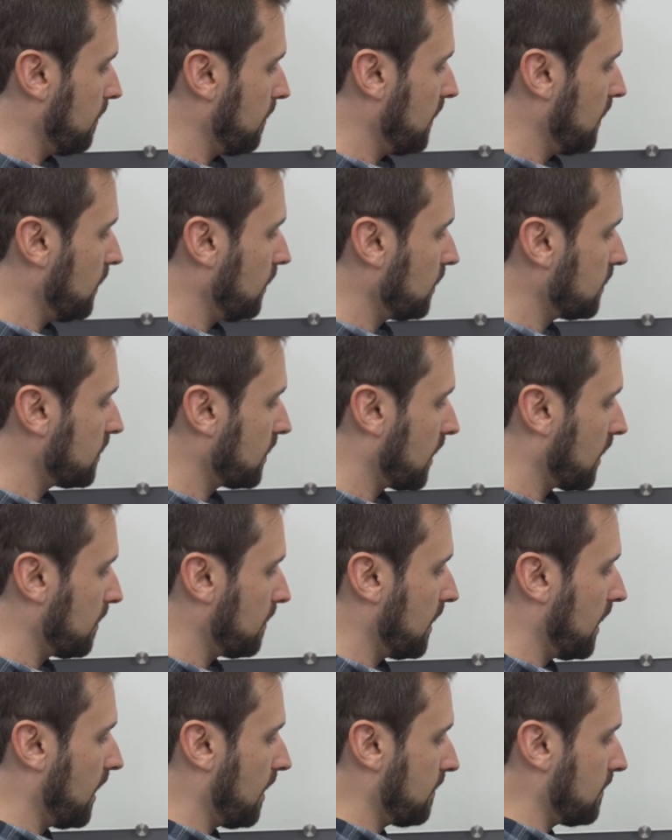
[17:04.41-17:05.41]
It looks like I
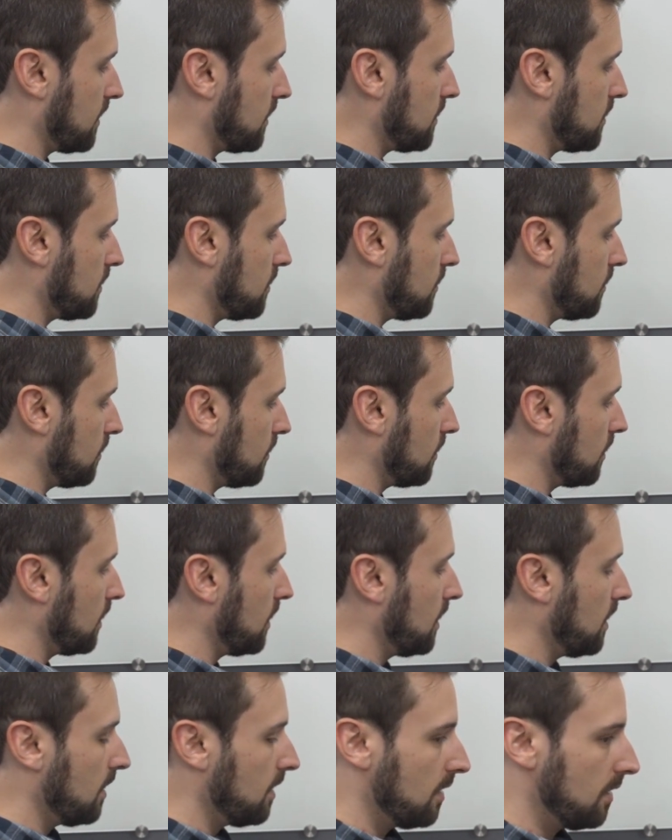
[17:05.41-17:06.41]
might have to tune
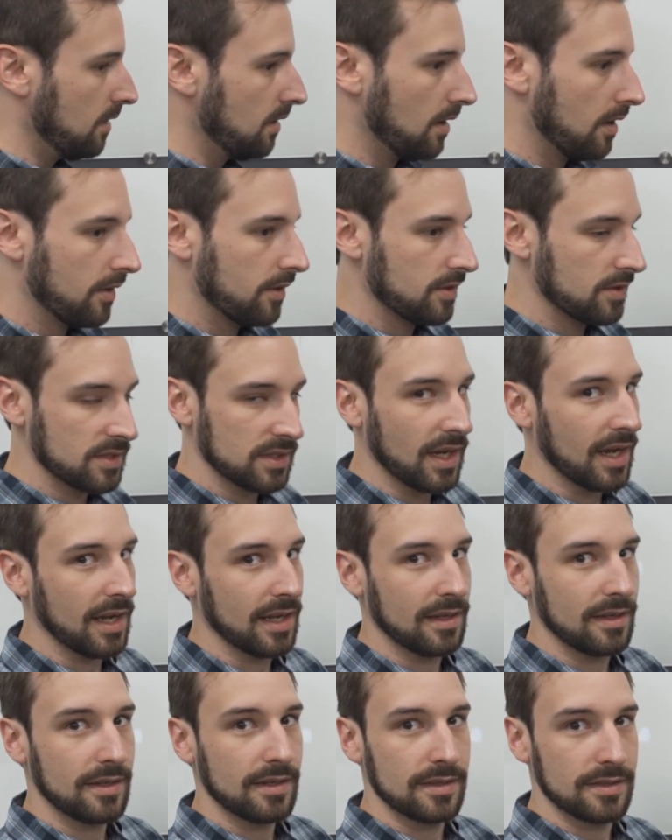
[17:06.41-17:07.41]
the other
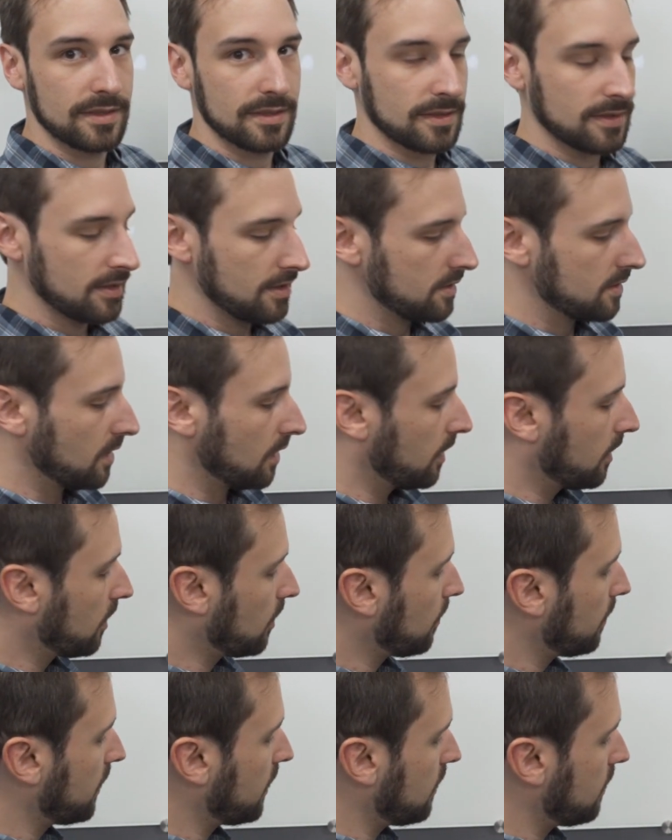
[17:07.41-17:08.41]
side because there's a
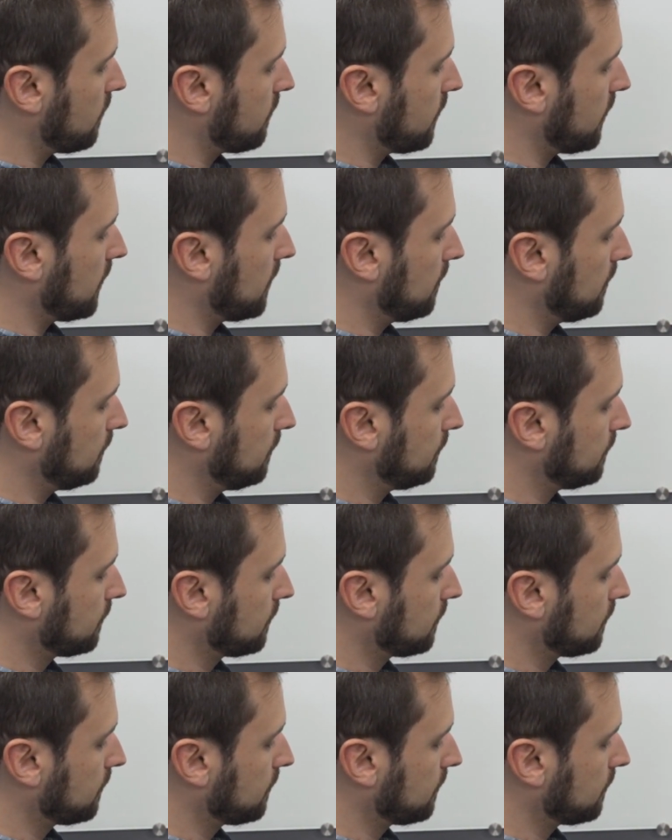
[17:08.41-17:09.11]
little bit of